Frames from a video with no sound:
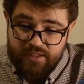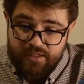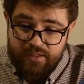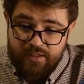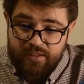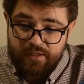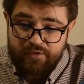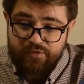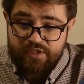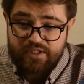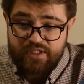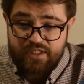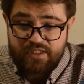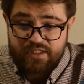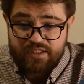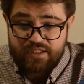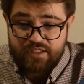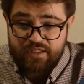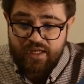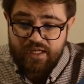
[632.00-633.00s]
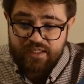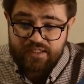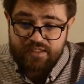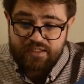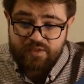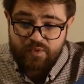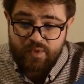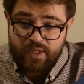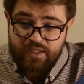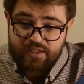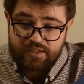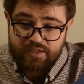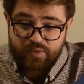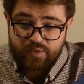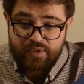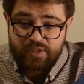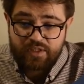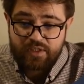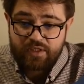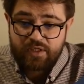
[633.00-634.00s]
resistance line as well. So
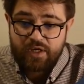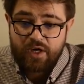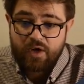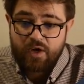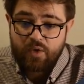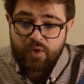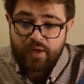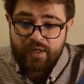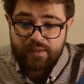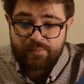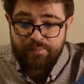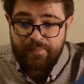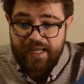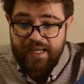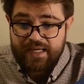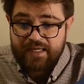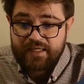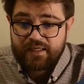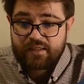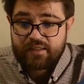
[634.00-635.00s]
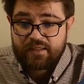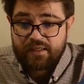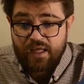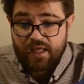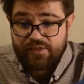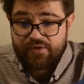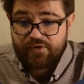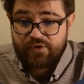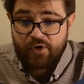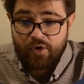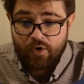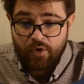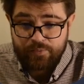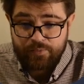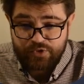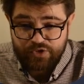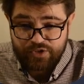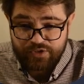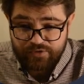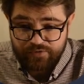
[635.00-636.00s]
we're gonna go and make another
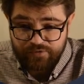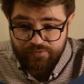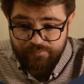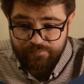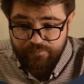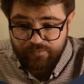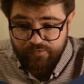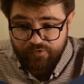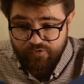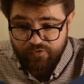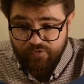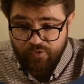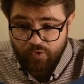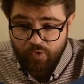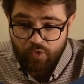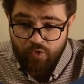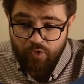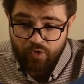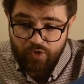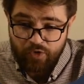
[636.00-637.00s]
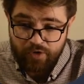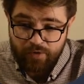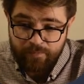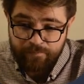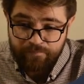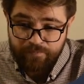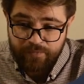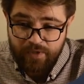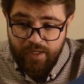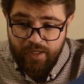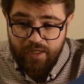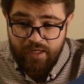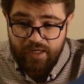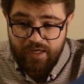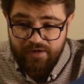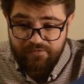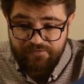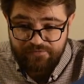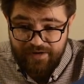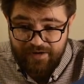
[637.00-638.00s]
option for
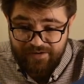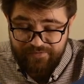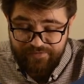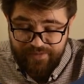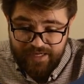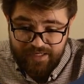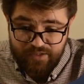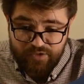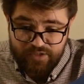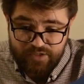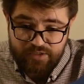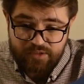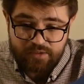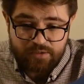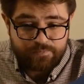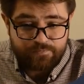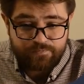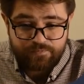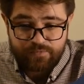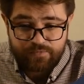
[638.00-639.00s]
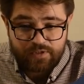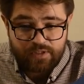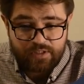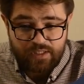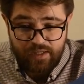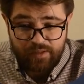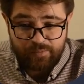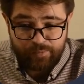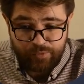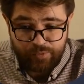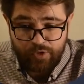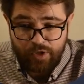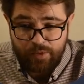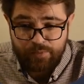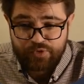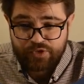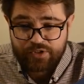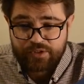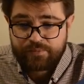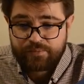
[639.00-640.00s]
5,000, another put
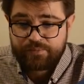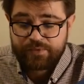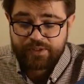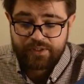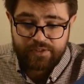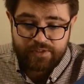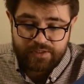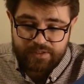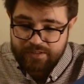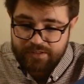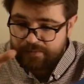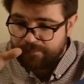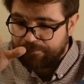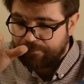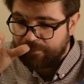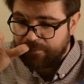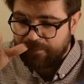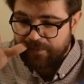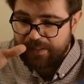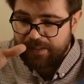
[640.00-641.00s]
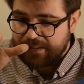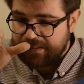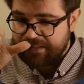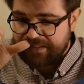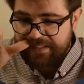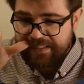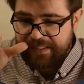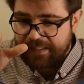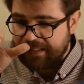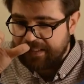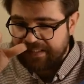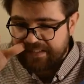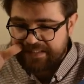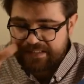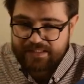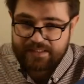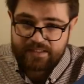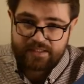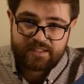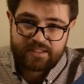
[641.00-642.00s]
option, because what I see
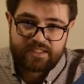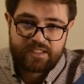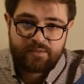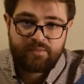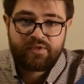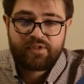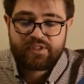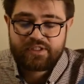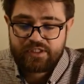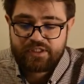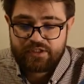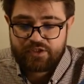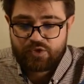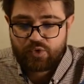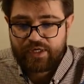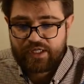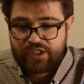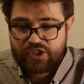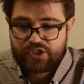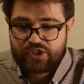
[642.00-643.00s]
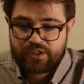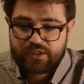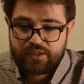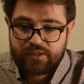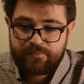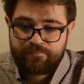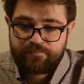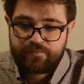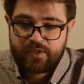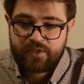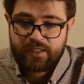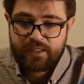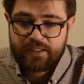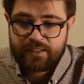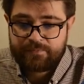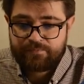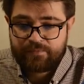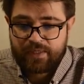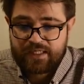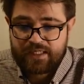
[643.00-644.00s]
is similar situation.
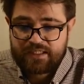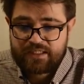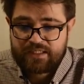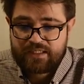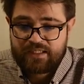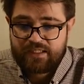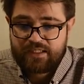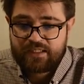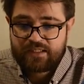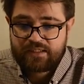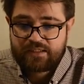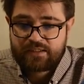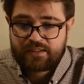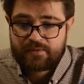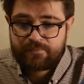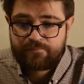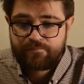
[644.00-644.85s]
I see that